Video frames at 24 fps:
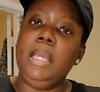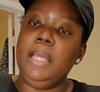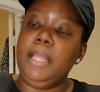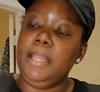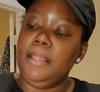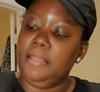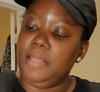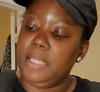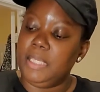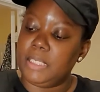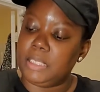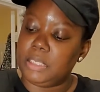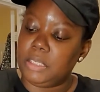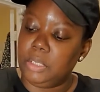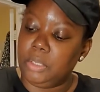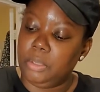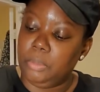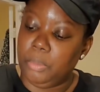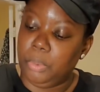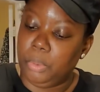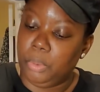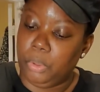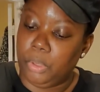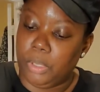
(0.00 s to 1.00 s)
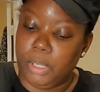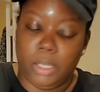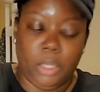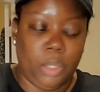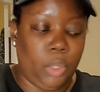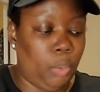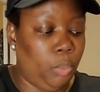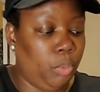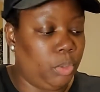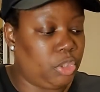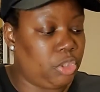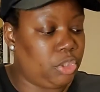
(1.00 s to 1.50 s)
This little boy
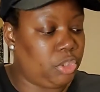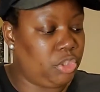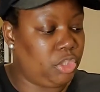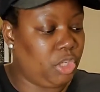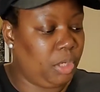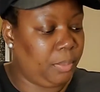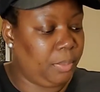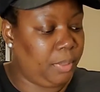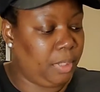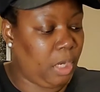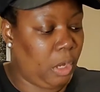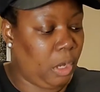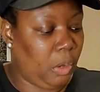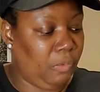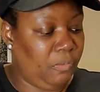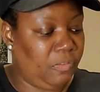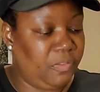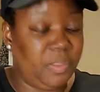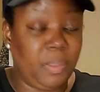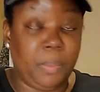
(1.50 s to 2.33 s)
was jumping off